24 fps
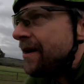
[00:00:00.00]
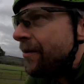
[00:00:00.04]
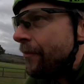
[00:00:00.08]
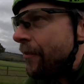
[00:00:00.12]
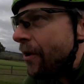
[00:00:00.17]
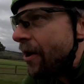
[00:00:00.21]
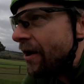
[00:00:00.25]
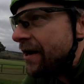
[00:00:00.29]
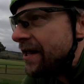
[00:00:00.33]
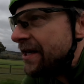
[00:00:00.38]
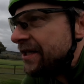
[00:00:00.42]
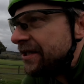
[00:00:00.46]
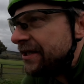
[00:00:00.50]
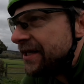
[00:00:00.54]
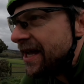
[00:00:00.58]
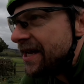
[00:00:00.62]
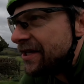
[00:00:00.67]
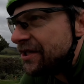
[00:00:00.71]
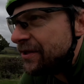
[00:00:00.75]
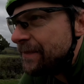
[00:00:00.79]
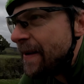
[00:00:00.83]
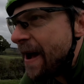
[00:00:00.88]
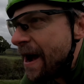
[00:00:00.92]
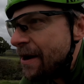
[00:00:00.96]
But I need to
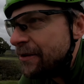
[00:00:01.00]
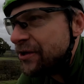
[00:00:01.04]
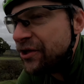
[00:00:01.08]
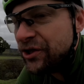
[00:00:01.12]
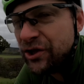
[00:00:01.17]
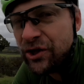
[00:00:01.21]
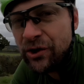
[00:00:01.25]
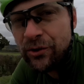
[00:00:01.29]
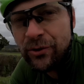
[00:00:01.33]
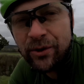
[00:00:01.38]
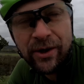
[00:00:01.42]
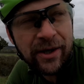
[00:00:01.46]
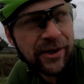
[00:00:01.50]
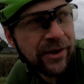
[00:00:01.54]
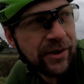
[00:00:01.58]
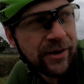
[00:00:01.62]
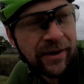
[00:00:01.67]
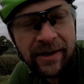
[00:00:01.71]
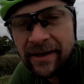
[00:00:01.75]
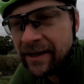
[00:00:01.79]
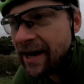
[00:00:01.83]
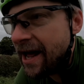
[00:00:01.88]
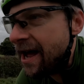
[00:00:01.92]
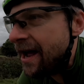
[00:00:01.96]
get some altitude
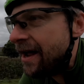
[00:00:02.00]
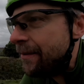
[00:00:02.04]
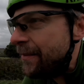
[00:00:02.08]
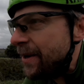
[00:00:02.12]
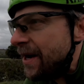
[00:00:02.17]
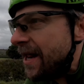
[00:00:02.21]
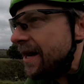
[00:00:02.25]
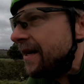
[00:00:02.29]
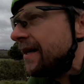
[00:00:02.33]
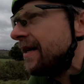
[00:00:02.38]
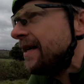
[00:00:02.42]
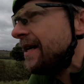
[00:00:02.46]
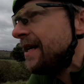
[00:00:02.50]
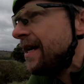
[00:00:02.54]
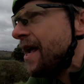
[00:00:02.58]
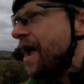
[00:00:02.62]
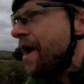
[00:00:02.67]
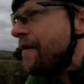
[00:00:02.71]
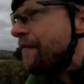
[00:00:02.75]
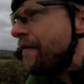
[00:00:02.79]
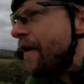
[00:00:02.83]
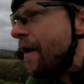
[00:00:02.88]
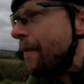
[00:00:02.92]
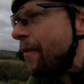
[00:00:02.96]
climbing in
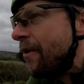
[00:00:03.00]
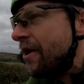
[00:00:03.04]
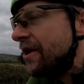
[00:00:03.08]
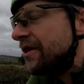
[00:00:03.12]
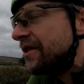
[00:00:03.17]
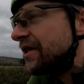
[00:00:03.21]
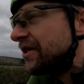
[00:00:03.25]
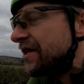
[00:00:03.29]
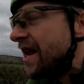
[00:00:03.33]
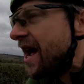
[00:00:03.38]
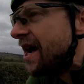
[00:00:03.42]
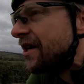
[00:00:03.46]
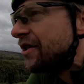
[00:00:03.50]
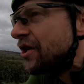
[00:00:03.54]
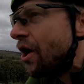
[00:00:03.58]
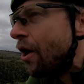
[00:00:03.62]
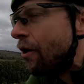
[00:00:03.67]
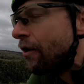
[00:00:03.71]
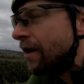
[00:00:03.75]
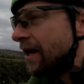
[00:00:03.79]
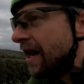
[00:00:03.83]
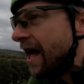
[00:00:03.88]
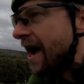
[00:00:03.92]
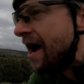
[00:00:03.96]
in February. So it's a nice
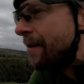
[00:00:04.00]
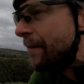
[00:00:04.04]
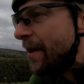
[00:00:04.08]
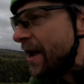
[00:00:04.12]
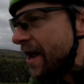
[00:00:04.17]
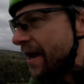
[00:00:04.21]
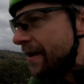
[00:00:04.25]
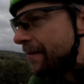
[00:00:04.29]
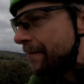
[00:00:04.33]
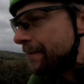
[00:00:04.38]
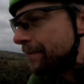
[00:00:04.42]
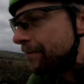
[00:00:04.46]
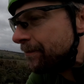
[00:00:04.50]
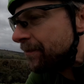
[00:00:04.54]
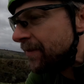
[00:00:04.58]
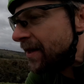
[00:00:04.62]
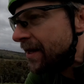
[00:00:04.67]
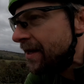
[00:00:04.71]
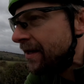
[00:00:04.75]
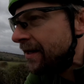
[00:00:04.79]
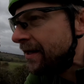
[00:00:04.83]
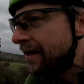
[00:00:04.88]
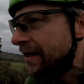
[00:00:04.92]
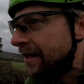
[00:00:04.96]
hot climate.
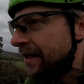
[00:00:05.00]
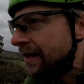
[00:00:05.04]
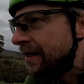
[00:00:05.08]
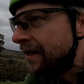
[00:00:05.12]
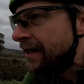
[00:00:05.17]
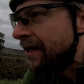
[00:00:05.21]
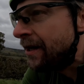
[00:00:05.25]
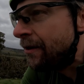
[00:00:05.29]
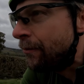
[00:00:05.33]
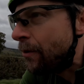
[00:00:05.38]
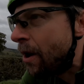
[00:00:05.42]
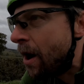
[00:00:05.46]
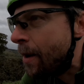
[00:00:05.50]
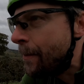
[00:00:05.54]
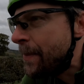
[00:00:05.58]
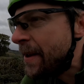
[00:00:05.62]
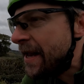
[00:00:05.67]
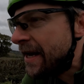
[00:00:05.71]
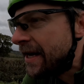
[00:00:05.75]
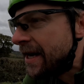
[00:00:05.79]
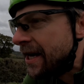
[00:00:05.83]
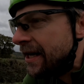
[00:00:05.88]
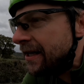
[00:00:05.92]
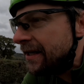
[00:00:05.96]
One
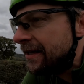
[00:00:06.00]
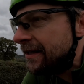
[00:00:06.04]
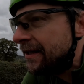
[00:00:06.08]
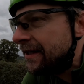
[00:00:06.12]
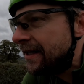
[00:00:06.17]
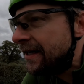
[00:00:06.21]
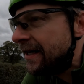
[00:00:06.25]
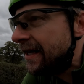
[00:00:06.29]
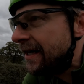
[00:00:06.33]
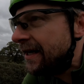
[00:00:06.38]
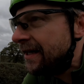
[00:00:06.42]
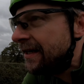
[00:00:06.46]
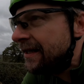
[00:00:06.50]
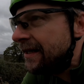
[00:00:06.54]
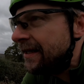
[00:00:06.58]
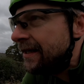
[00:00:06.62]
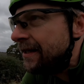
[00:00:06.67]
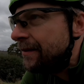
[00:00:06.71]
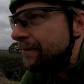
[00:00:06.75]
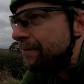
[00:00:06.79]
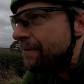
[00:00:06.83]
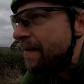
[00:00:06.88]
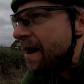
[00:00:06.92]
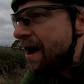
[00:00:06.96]
big
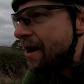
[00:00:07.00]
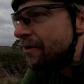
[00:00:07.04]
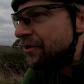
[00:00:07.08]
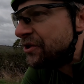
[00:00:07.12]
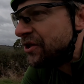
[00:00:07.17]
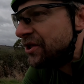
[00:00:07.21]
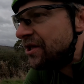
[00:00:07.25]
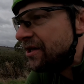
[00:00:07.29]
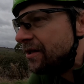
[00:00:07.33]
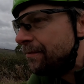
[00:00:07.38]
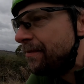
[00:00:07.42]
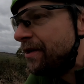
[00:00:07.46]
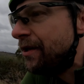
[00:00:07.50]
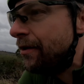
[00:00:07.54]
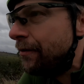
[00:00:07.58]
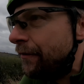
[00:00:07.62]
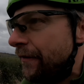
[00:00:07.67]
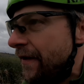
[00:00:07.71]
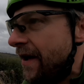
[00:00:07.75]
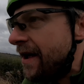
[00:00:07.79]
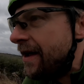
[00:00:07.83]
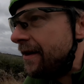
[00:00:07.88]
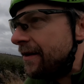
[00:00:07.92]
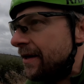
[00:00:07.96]
mountain in the middle of
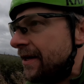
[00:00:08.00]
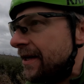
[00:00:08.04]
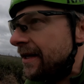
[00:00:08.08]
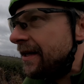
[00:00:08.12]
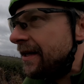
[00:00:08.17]
it.